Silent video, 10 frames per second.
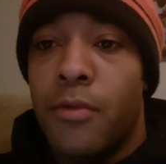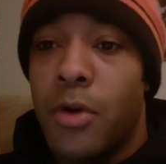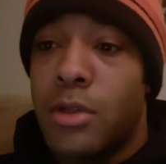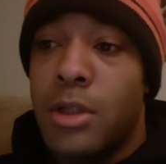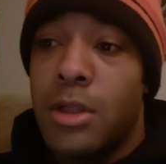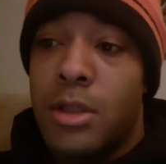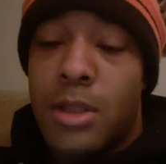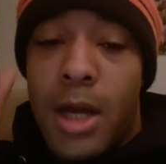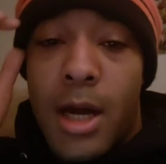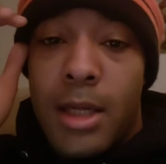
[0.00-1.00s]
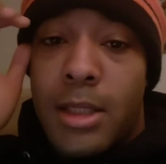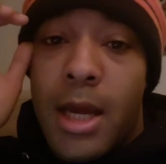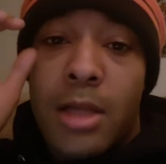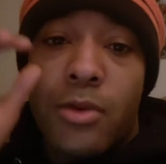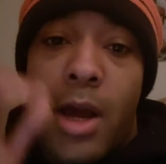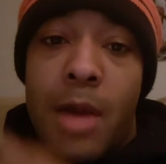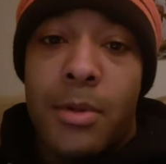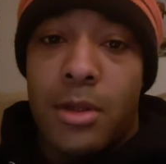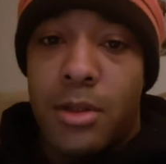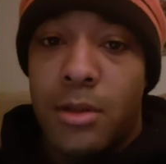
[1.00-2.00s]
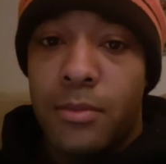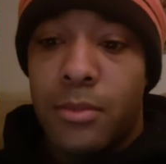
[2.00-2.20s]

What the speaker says: versus DeAndre Hopkins,